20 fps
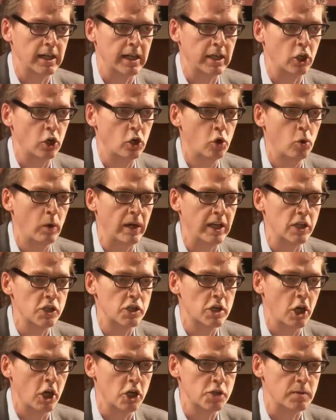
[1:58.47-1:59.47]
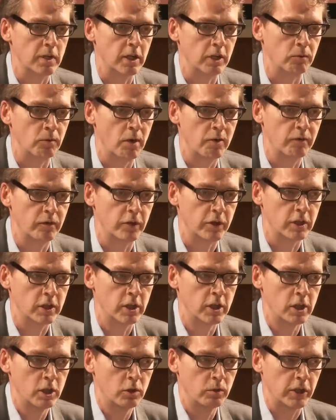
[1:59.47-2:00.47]
in Queen's Hospital in Romford,
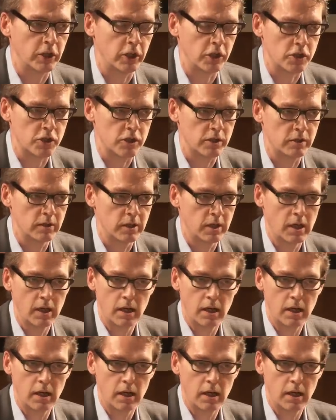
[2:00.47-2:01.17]
which is,